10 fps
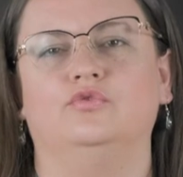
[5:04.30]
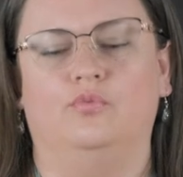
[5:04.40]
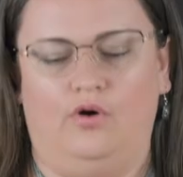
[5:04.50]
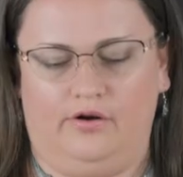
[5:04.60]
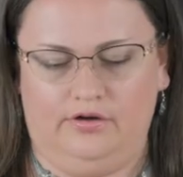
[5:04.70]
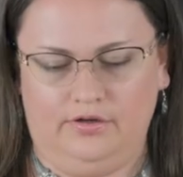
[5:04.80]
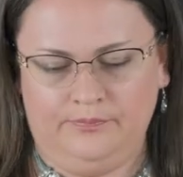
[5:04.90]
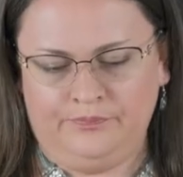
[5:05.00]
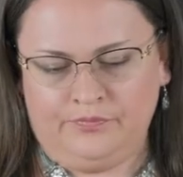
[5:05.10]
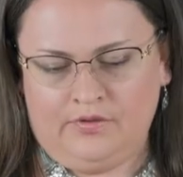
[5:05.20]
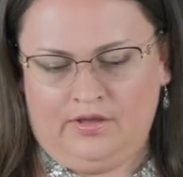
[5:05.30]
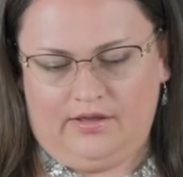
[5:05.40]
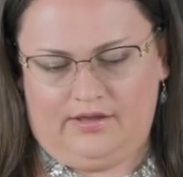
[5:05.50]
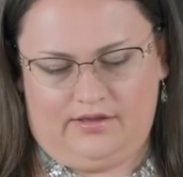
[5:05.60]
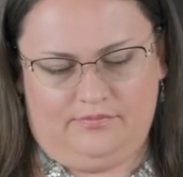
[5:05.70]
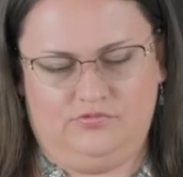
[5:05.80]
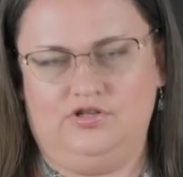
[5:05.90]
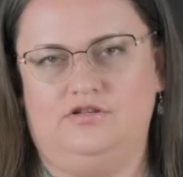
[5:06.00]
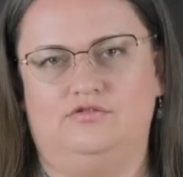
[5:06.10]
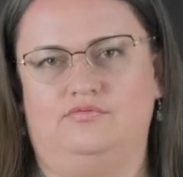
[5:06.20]
water.
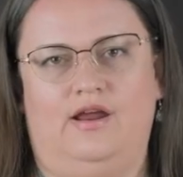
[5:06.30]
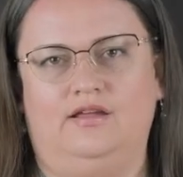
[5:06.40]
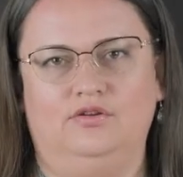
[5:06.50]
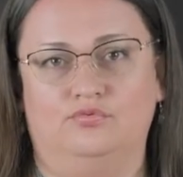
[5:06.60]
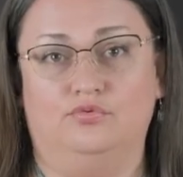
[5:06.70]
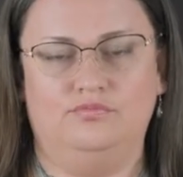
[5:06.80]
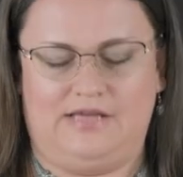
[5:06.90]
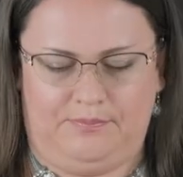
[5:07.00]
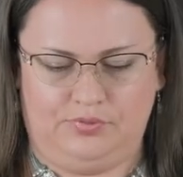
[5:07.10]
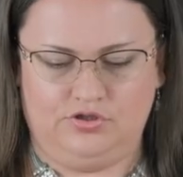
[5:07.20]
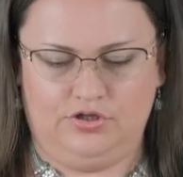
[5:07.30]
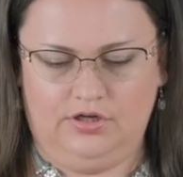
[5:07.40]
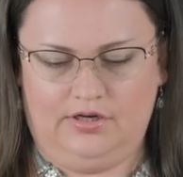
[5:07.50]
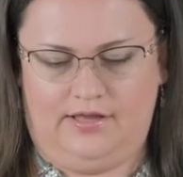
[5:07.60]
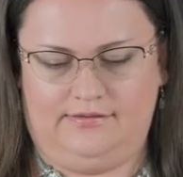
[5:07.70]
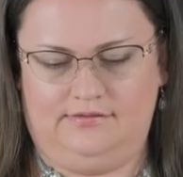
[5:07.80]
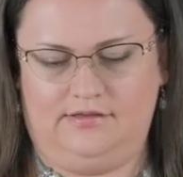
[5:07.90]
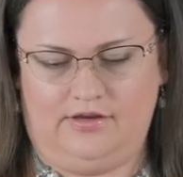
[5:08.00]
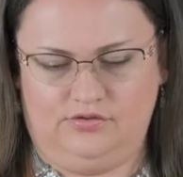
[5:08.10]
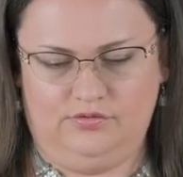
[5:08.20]
just regular room temperature, and
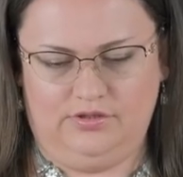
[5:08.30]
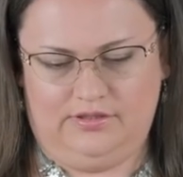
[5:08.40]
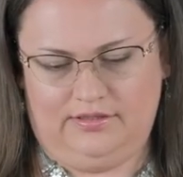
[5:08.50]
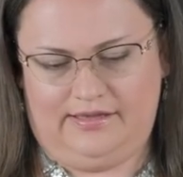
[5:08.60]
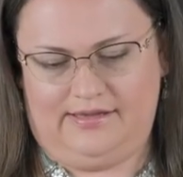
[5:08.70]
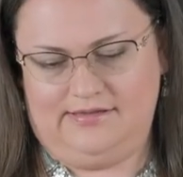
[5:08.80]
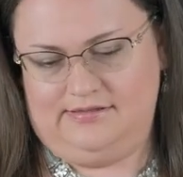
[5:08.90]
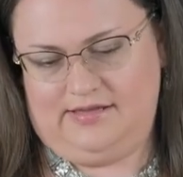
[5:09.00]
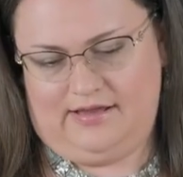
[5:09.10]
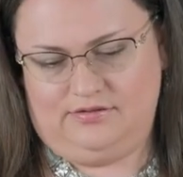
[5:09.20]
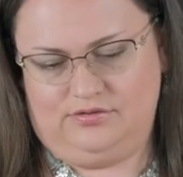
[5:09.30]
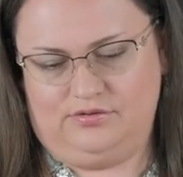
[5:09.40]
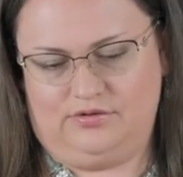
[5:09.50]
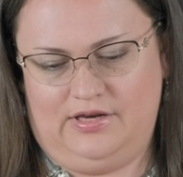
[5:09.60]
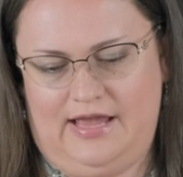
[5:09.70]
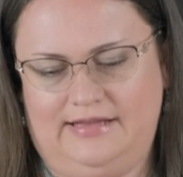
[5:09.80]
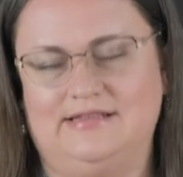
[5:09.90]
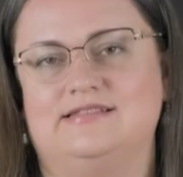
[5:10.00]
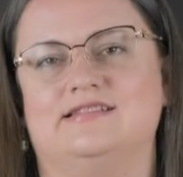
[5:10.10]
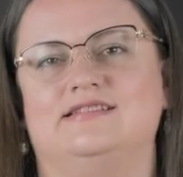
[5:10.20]
I do it, like I said, to create
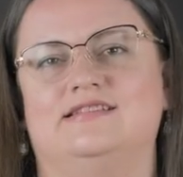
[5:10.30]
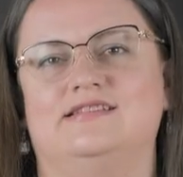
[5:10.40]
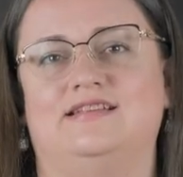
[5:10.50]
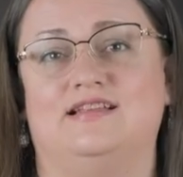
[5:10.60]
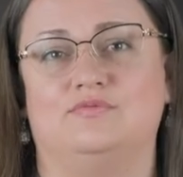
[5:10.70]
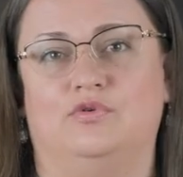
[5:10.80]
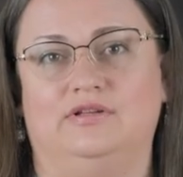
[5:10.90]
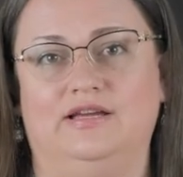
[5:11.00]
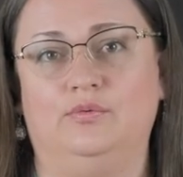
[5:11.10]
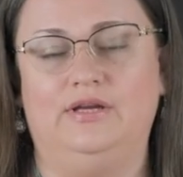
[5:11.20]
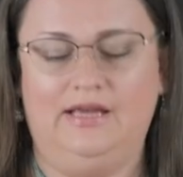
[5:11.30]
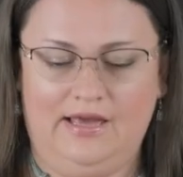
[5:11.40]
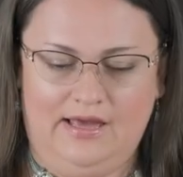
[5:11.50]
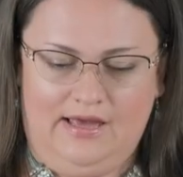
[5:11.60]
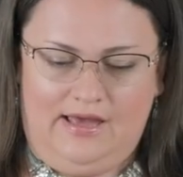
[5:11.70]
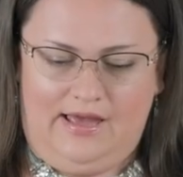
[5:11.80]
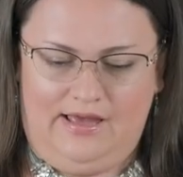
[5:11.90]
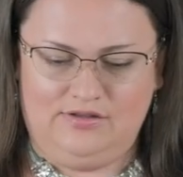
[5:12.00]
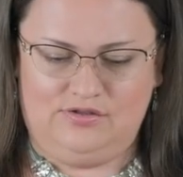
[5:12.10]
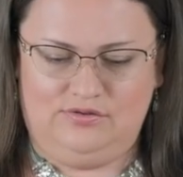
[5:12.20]
consistency that's more liquidy
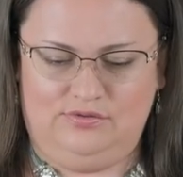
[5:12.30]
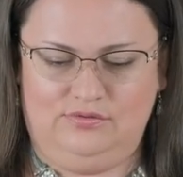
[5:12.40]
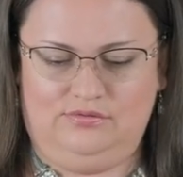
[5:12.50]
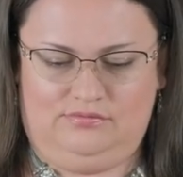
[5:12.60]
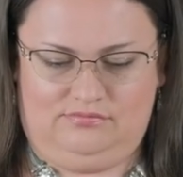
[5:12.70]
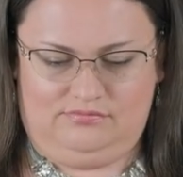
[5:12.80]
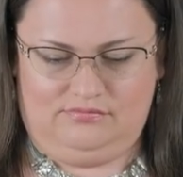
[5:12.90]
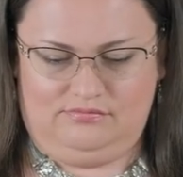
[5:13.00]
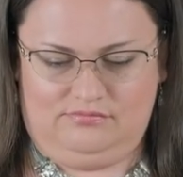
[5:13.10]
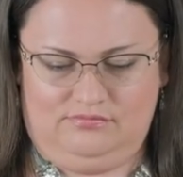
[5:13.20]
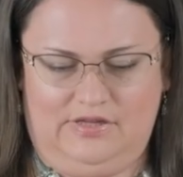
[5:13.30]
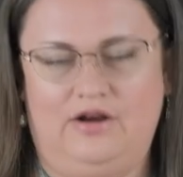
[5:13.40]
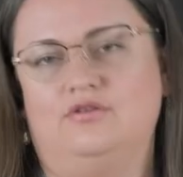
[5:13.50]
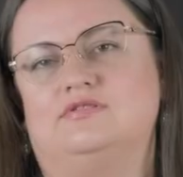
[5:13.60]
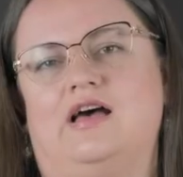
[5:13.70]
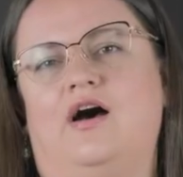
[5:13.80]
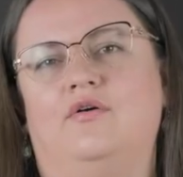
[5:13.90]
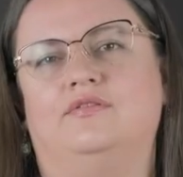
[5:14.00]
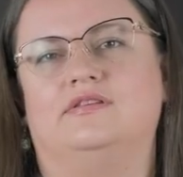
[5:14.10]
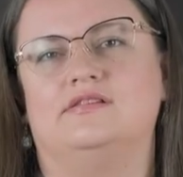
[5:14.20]
and to narrow
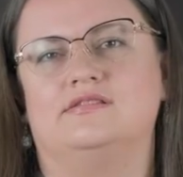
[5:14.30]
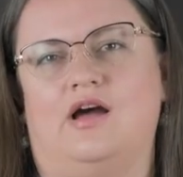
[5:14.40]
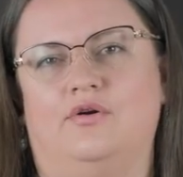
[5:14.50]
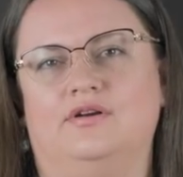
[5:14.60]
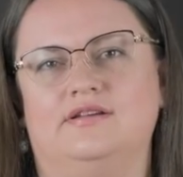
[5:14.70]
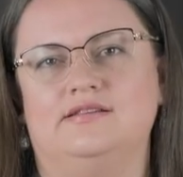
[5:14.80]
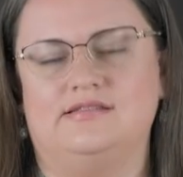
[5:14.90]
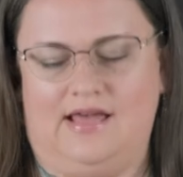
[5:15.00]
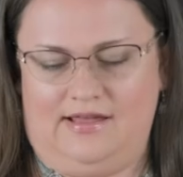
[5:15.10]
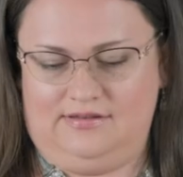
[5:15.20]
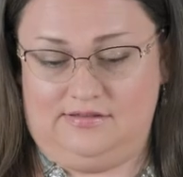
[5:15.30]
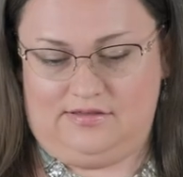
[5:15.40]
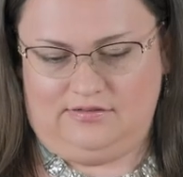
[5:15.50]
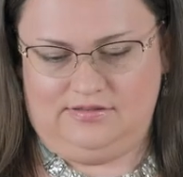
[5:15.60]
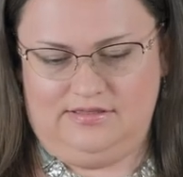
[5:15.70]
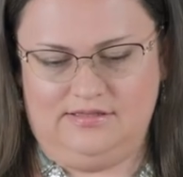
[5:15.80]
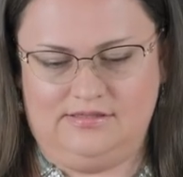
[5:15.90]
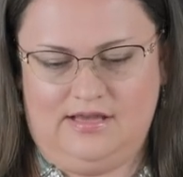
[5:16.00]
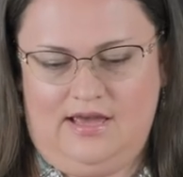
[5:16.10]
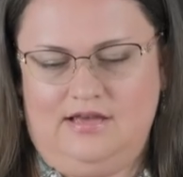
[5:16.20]
down the sourness and the
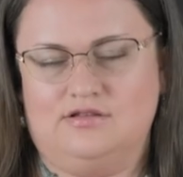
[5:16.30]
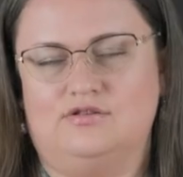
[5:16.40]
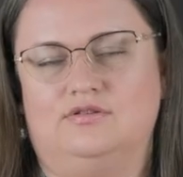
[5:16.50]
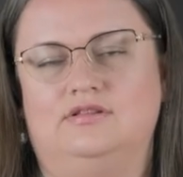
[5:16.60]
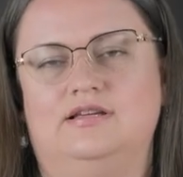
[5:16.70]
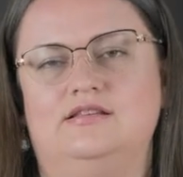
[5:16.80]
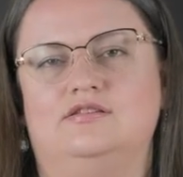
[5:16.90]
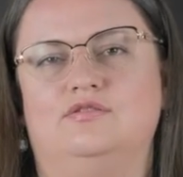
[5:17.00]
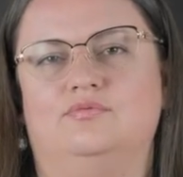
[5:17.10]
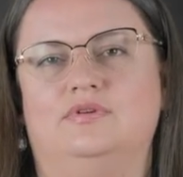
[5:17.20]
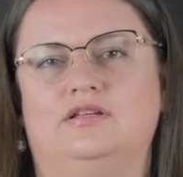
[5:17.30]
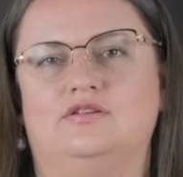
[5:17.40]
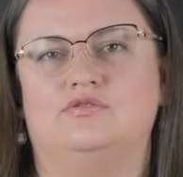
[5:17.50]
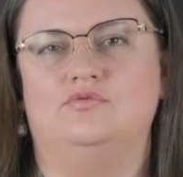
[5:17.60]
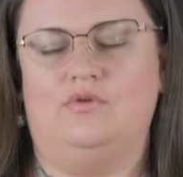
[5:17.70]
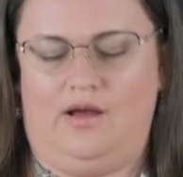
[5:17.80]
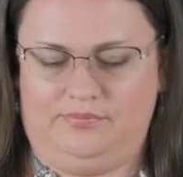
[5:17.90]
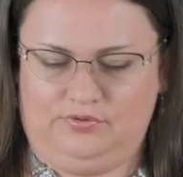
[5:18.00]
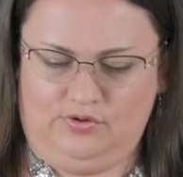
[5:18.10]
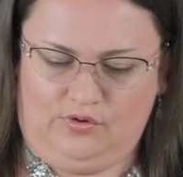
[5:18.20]
saltiness. So this you really do
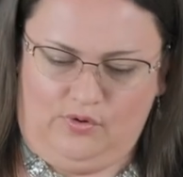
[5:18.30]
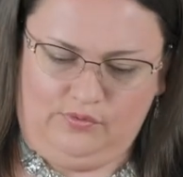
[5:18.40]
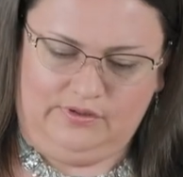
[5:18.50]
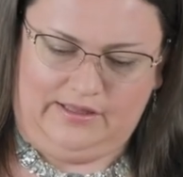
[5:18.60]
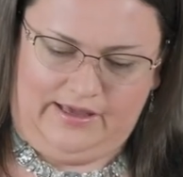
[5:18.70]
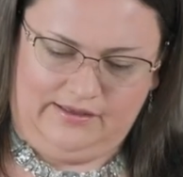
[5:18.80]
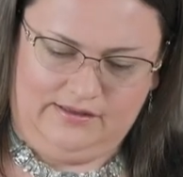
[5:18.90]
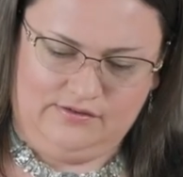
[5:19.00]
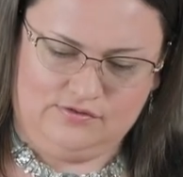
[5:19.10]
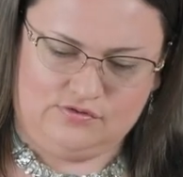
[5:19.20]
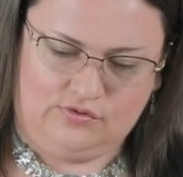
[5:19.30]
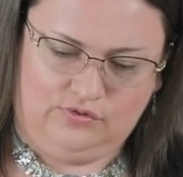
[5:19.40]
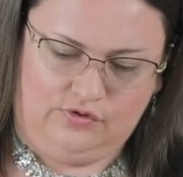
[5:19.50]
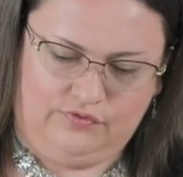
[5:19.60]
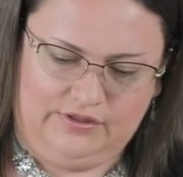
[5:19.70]
up to your own liking, so look for the